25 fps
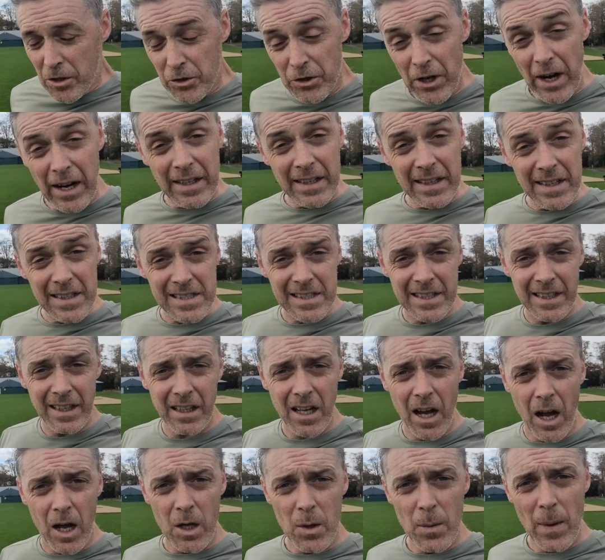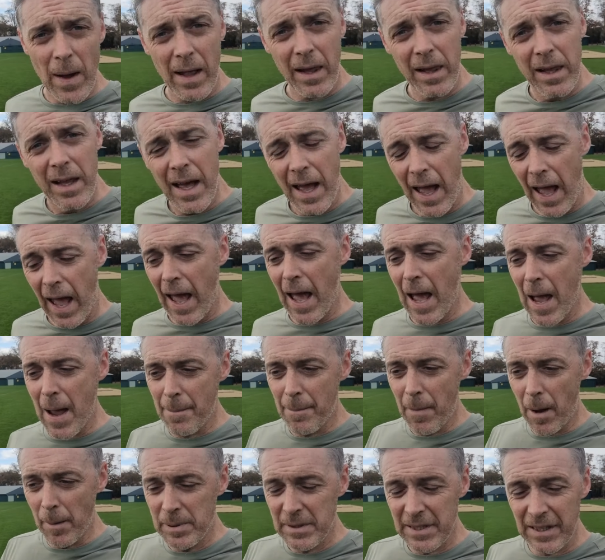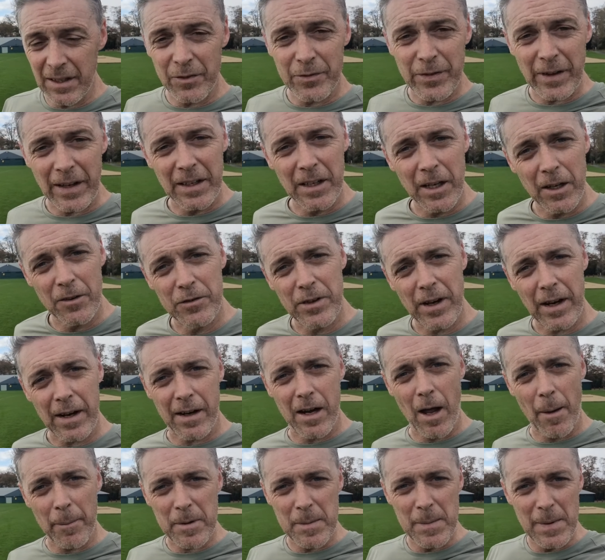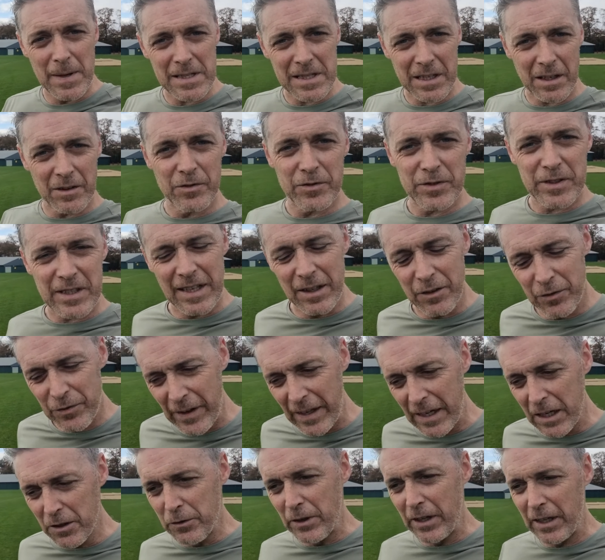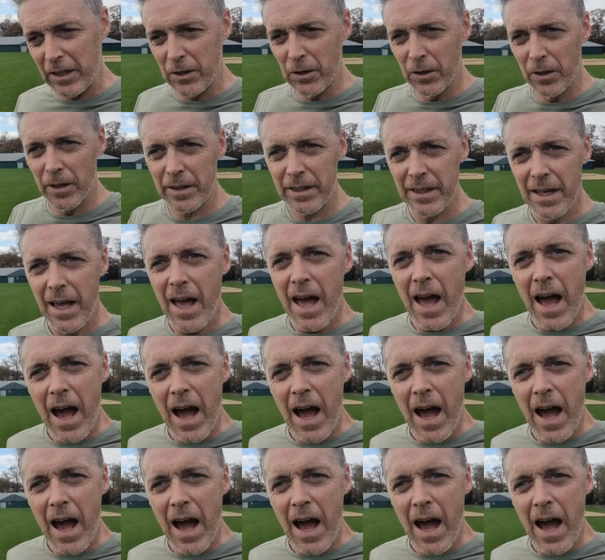training is still going well. I'm still feeling very optimistic. I'm still feeling really good.